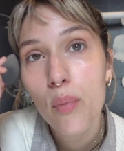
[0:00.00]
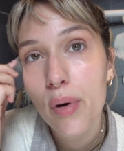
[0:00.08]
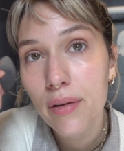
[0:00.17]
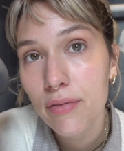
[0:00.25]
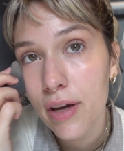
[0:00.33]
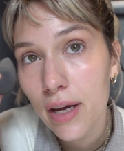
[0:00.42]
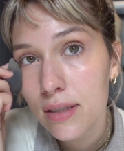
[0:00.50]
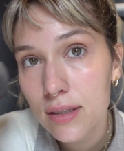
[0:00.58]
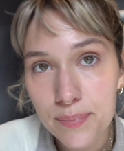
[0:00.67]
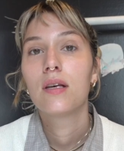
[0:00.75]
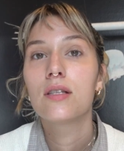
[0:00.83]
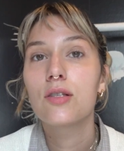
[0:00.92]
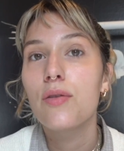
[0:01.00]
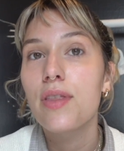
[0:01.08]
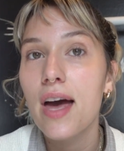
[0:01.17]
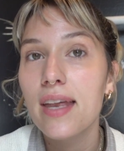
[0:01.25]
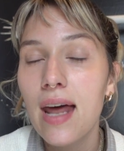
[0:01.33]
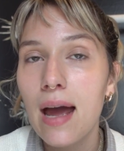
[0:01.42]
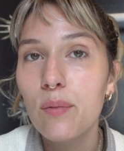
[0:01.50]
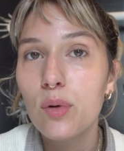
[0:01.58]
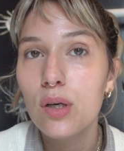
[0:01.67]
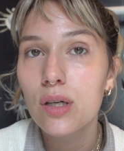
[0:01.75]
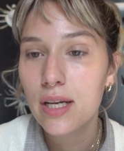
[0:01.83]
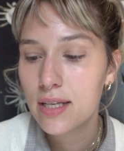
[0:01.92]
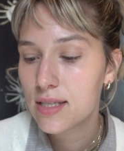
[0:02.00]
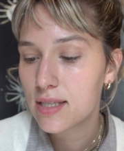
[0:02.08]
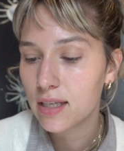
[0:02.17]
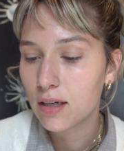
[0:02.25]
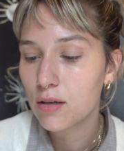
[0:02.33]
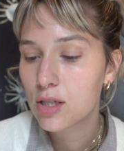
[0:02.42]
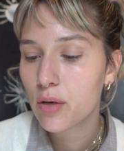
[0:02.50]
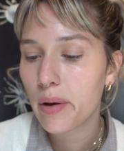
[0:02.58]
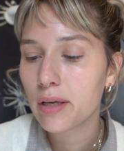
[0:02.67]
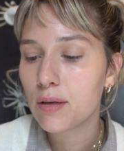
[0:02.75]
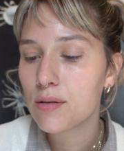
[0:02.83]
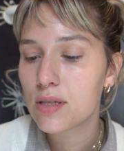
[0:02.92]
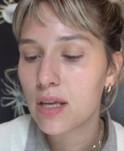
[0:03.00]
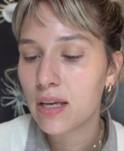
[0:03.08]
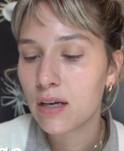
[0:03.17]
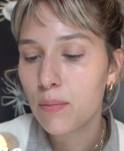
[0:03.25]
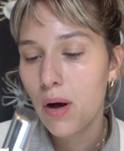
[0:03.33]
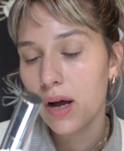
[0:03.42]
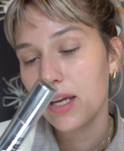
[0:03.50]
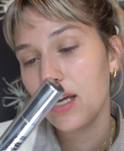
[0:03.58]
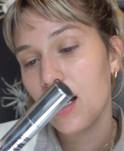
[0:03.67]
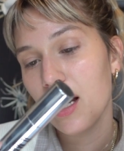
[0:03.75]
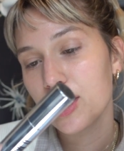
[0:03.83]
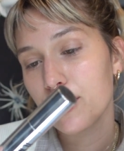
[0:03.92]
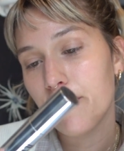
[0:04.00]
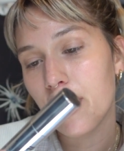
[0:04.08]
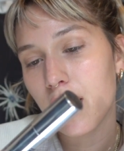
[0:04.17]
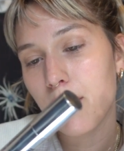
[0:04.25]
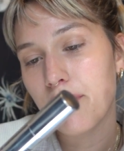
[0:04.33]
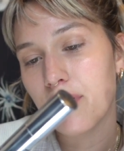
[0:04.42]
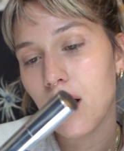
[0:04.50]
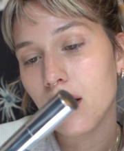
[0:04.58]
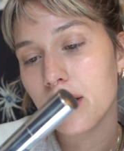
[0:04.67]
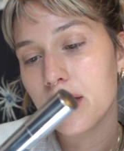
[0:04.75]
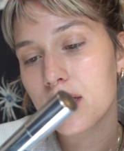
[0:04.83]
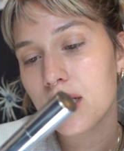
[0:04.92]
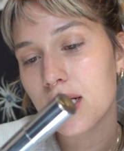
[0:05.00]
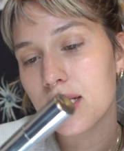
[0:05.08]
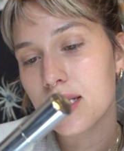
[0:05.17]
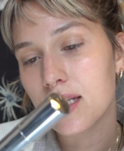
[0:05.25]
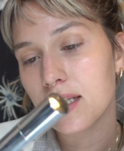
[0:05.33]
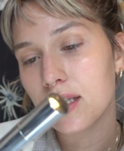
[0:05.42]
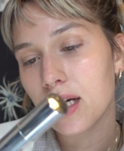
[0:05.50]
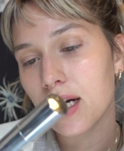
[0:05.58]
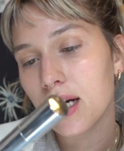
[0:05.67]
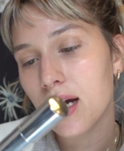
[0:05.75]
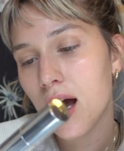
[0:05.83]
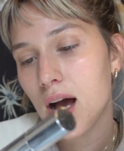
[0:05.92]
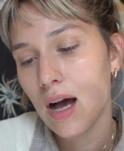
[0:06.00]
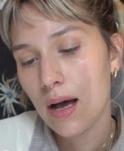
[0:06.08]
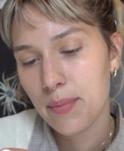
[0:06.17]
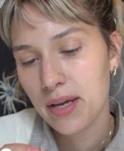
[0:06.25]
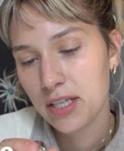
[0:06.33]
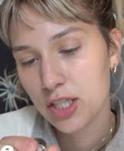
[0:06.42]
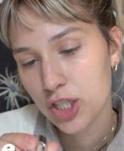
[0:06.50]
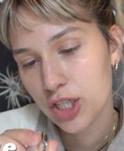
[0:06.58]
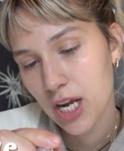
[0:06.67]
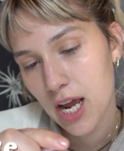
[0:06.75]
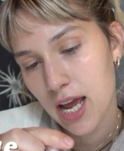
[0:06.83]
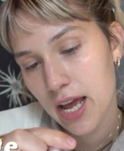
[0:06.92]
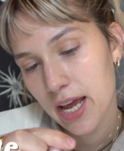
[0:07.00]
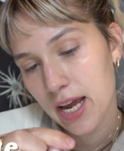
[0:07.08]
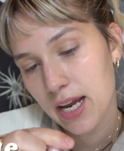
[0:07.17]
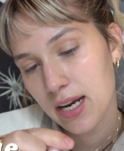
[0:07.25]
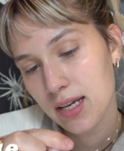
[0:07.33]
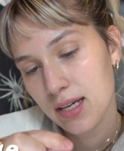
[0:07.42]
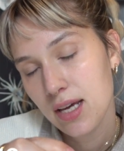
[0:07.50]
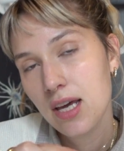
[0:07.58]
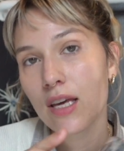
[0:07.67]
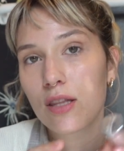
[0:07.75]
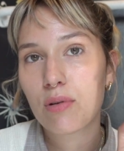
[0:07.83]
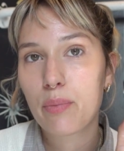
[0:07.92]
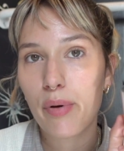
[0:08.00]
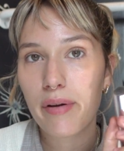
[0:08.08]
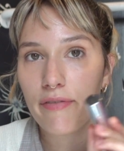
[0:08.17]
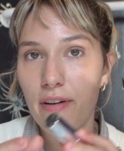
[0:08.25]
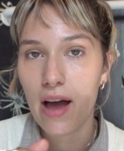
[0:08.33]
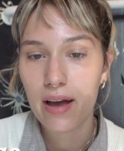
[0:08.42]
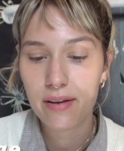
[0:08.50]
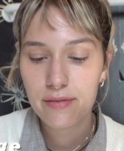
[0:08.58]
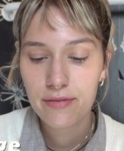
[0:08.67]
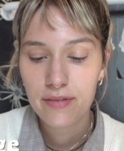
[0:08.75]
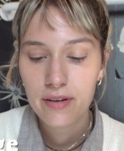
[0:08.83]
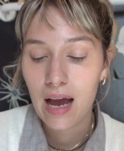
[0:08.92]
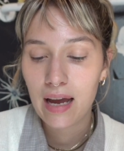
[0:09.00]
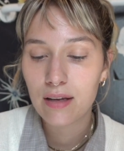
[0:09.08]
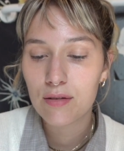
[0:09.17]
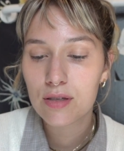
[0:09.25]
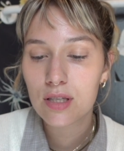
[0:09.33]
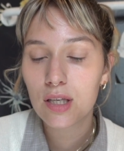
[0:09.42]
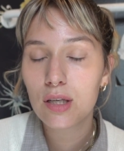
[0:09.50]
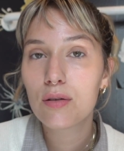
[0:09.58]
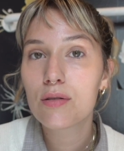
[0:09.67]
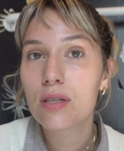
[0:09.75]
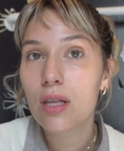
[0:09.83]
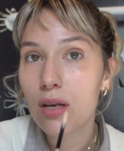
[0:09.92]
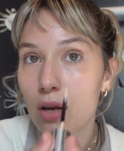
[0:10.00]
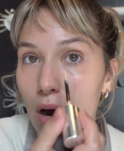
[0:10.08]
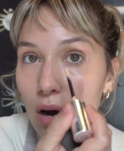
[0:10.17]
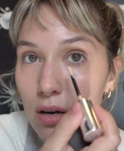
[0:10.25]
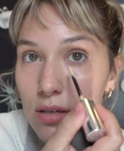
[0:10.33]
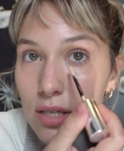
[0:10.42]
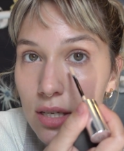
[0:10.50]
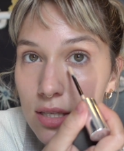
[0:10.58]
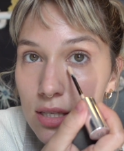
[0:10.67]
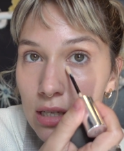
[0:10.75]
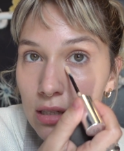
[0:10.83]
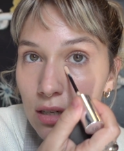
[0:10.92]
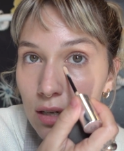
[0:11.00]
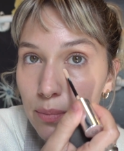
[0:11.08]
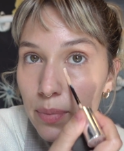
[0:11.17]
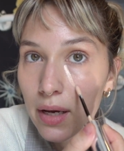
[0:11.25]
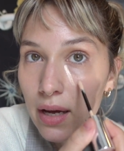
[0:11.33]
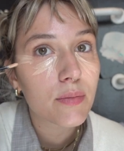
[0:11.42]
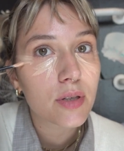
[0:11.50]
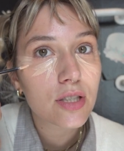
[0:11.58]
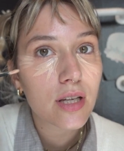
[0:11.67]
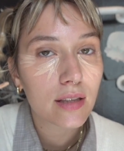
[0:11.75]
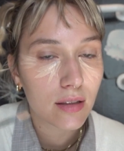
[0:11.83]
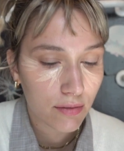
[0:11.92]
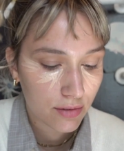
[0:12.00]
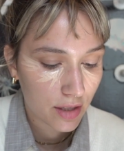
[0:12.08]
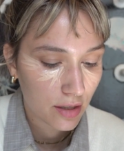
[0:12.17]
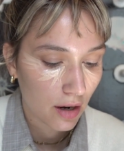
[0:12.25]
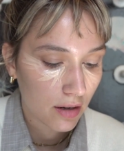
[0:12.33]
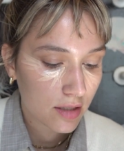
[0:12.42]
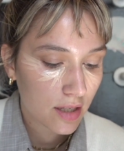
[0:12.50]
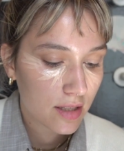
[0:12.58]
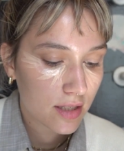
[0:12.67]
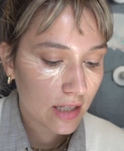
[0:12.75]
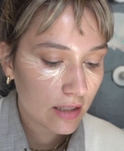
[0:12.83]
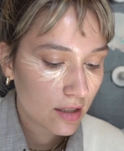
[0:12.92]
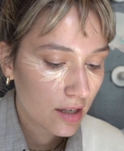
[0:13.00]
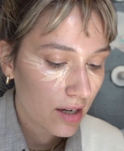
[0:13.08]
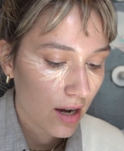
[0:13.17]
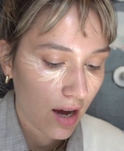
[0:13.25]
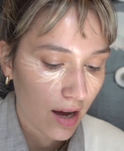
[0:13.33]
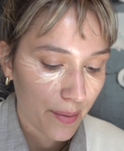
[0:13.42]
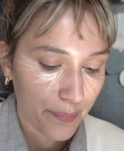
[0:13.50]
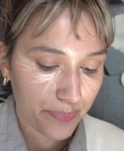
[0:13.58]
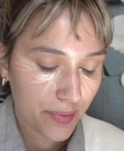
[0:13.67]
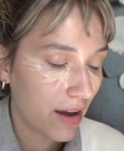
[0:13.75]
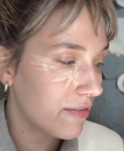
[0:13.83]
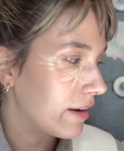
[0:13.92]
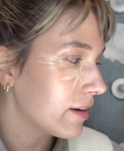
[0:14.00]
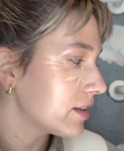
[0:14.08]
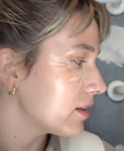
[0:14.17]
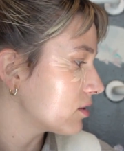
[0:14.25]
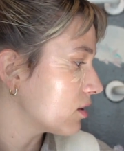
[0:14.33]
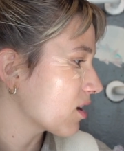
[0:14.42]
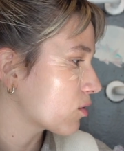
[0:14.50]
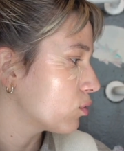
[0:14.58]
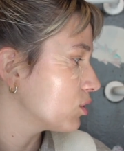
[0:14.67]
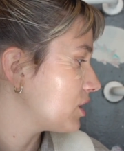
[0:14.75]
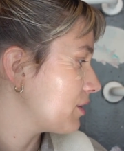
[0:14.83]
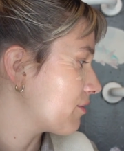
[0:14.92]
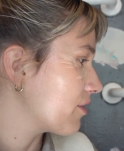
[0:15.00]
Perfect. So then I will conceal. So I use the makiage Fuck 'Em Flawless Concealer in shade 3.5. I used to use the NARS concealer, but as much as I loved the NARS concealer, I found out that they're not cruelty